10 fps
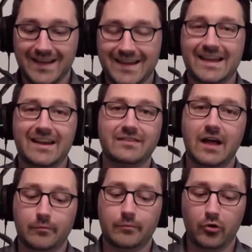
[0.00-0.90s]
It is not
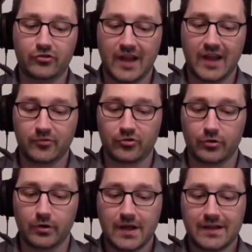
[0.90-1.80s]
supposed to
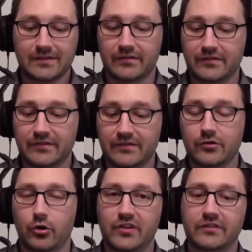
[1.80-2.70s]
capture distinct
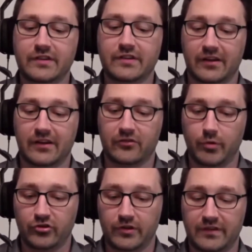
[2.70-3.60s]
artistic
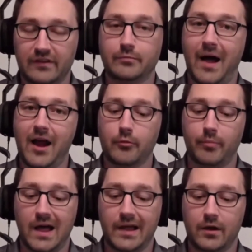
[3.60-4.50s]
expressions inspired
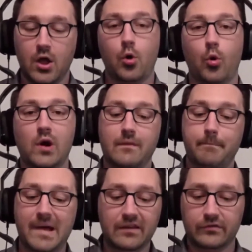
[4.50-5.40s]
by or even
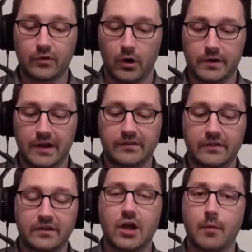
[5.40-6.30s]
based on
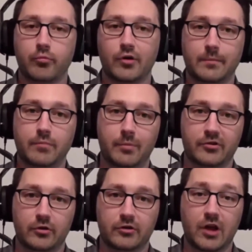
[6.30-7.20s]
existing copyrighted
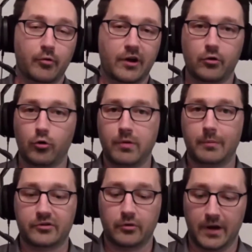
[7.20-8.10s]
or
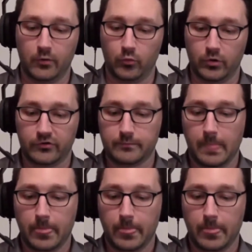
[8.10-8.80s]
public domain works.